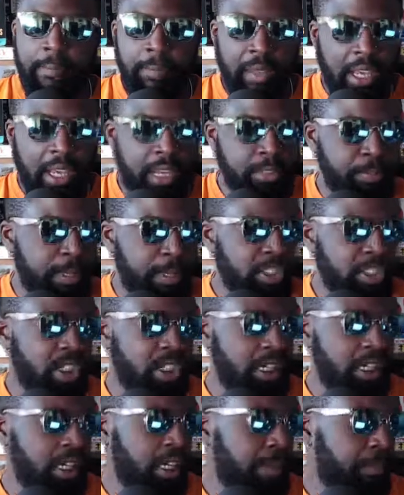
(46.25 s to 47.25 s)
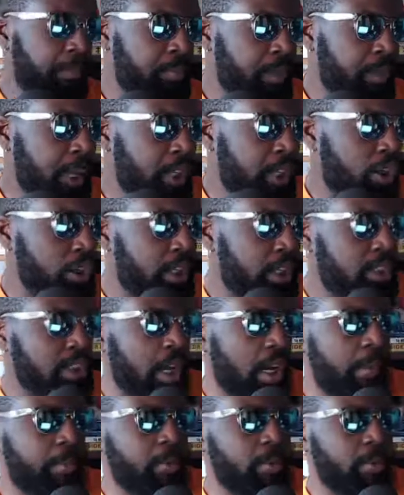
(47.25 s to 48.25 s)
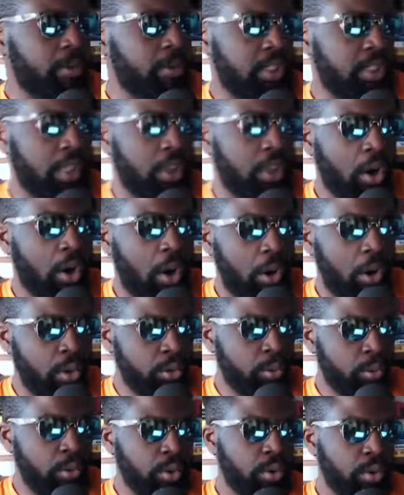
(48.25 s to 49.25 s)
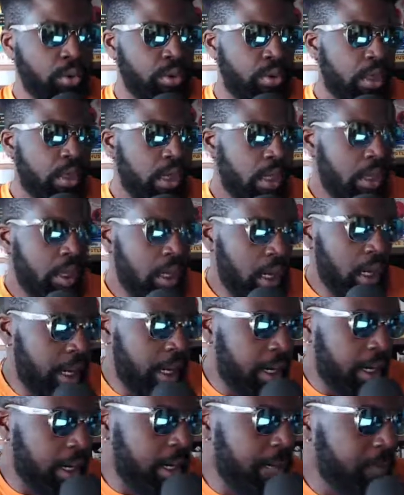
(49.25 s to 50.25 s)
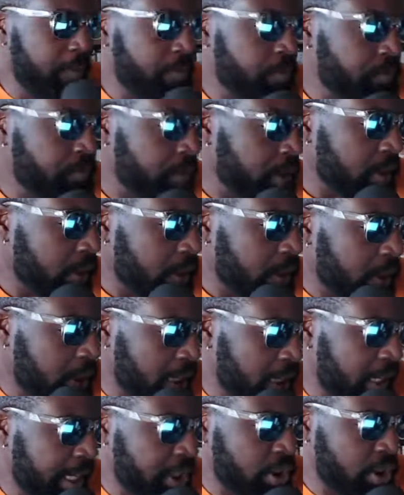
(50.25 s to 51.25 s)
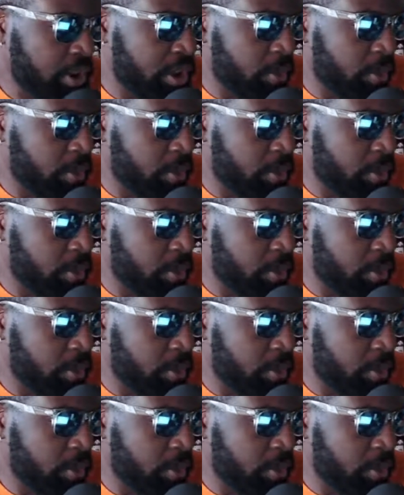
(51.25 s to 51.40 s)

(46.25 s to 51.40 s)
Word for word: especially um, a good example is the cold wall um, collection